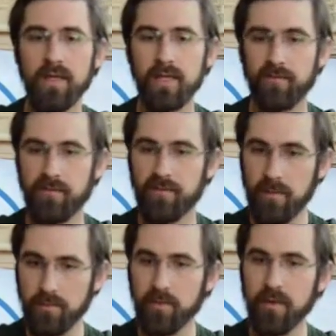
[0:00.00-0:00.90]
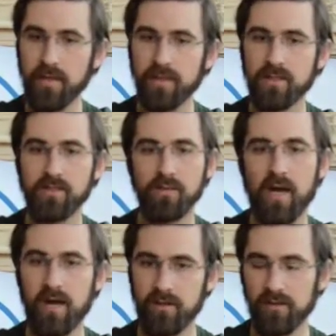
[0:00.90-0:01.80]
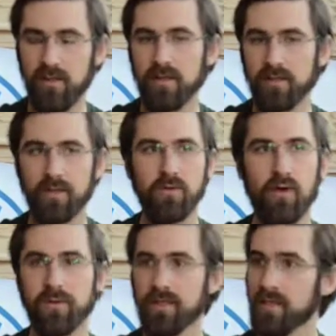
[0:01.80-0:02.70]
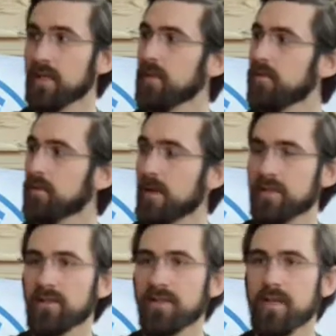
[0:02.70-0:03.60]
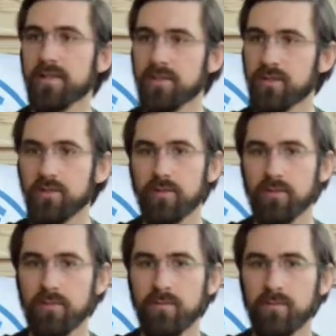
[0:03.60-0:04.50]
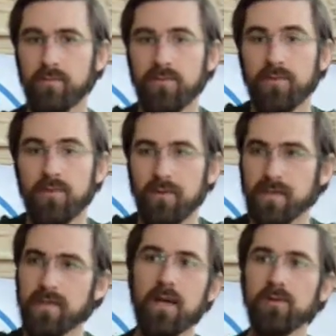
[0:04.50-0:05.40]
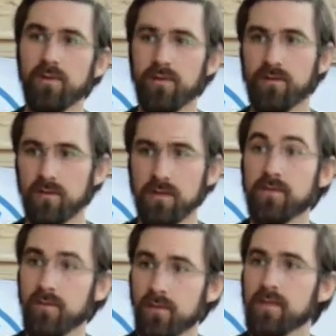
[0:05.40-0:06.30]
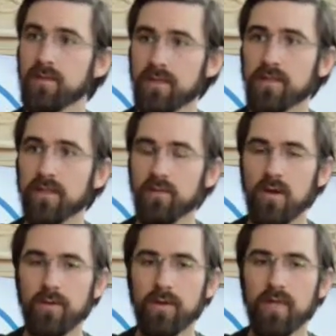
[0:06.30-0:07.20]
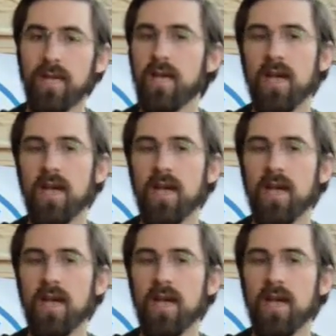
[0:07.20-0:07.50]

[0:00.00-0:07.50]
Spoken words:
in February to hire our Nicaraguan executive director and to further establish nurses for nurses in Nicaragua.